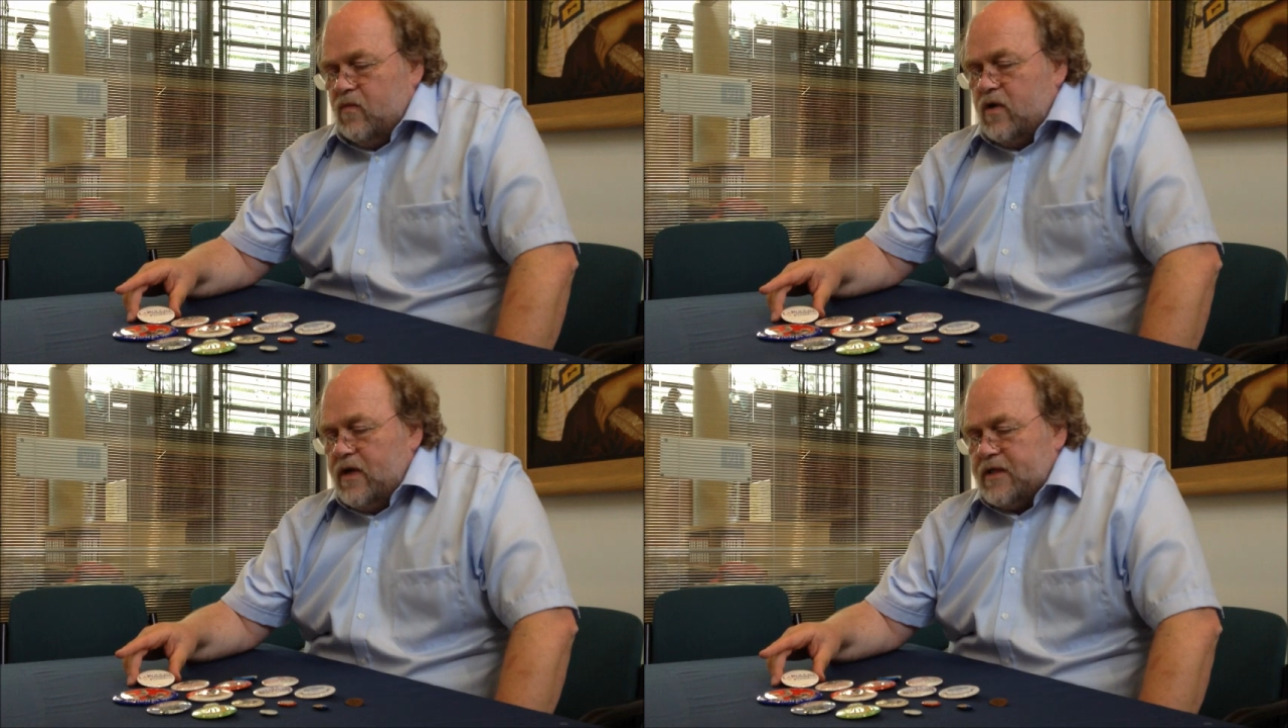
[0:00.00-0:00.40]

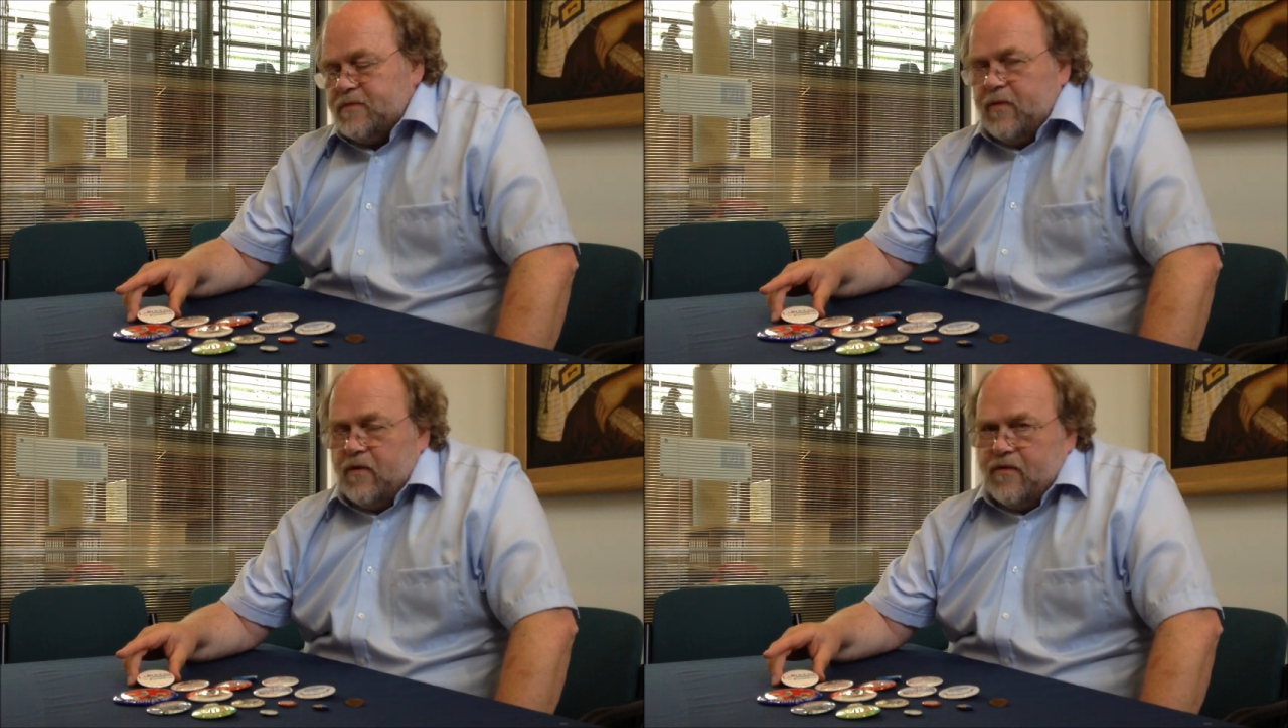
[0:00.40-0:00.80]

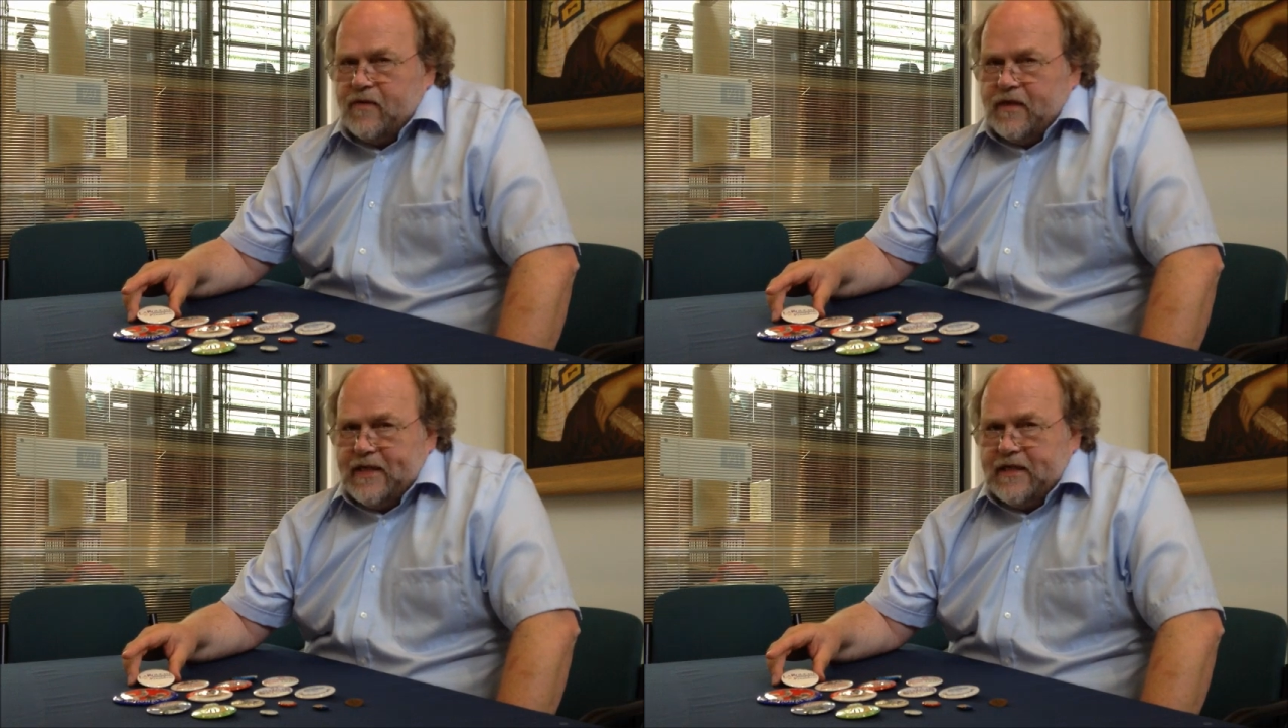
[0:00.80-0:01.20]
works
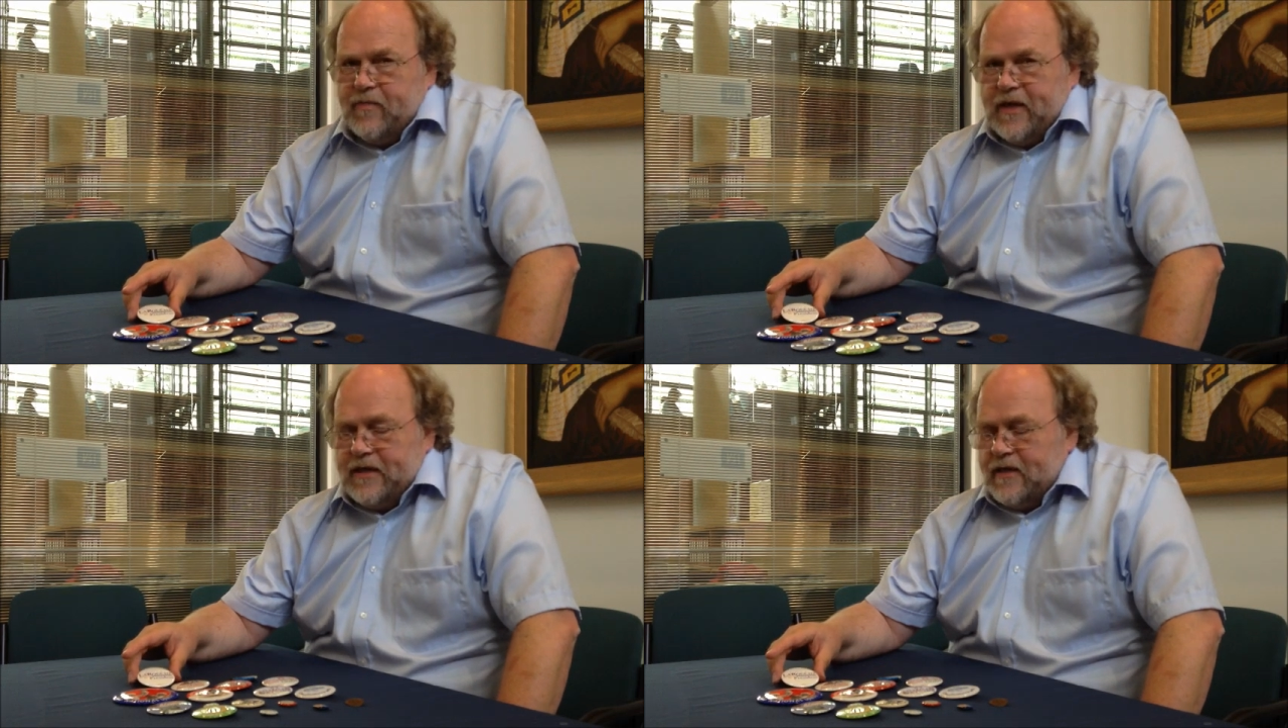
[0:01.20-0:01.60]
both
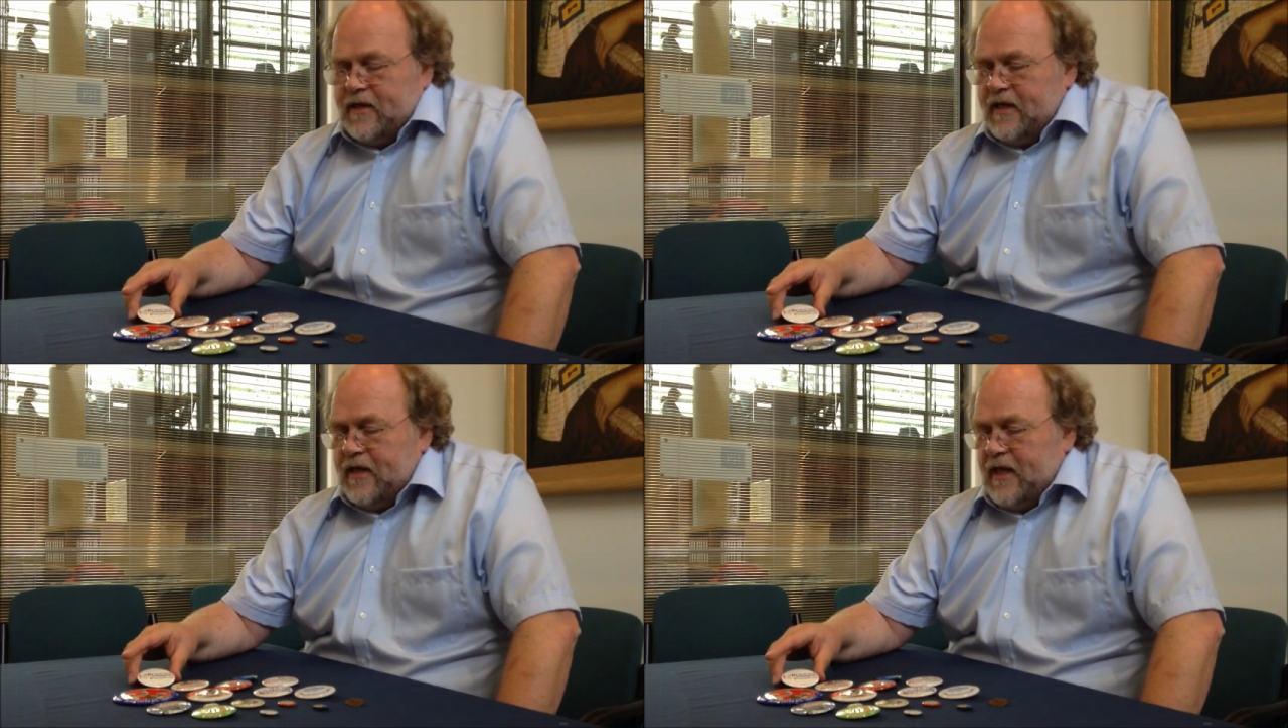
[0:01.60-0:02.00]

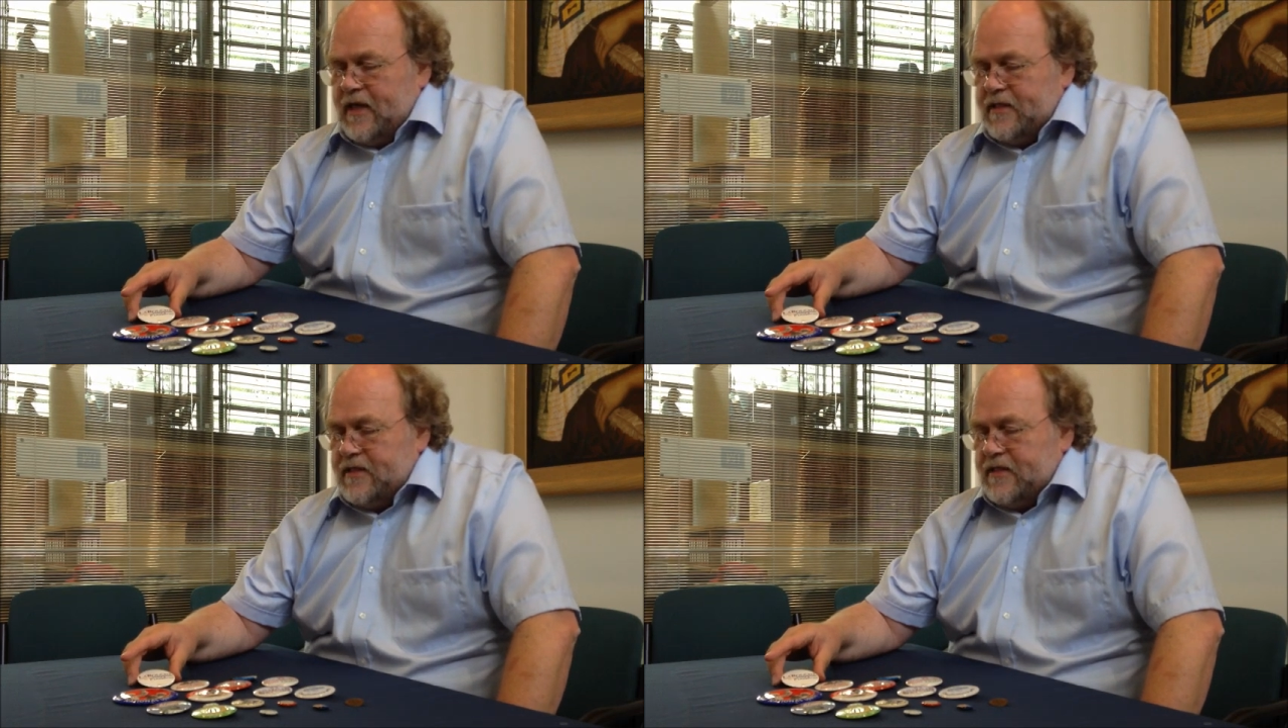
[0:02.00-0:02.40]
independently
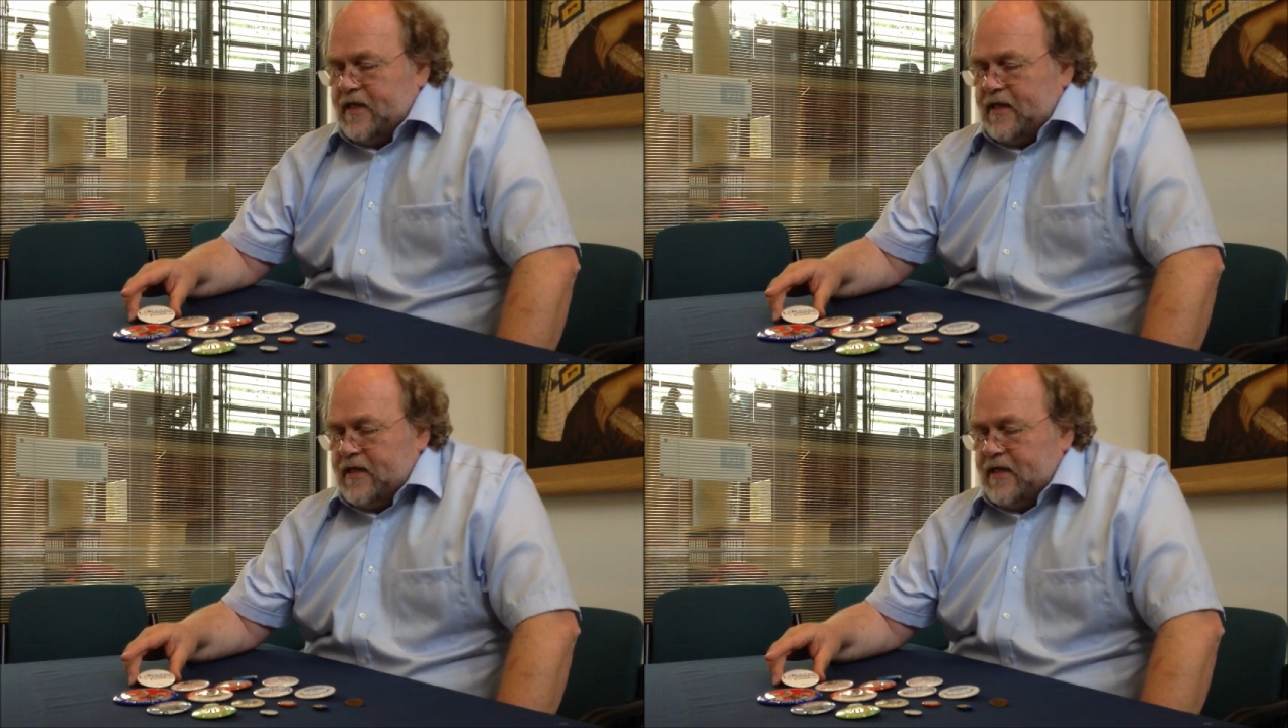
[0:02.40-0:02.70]
and